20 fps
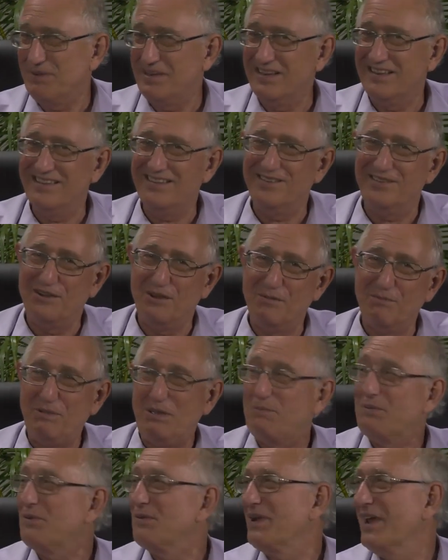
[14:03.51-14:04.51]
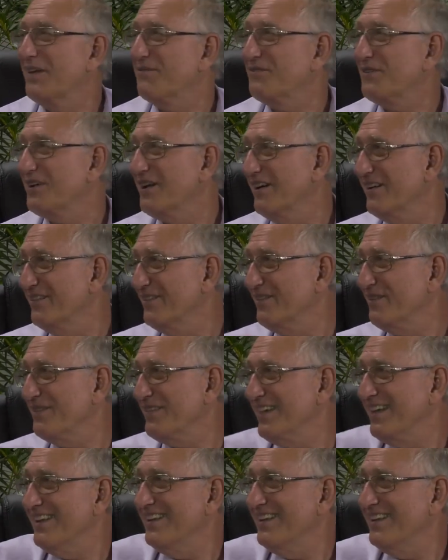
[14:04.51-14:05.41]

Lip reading: but you know, people would have to go through the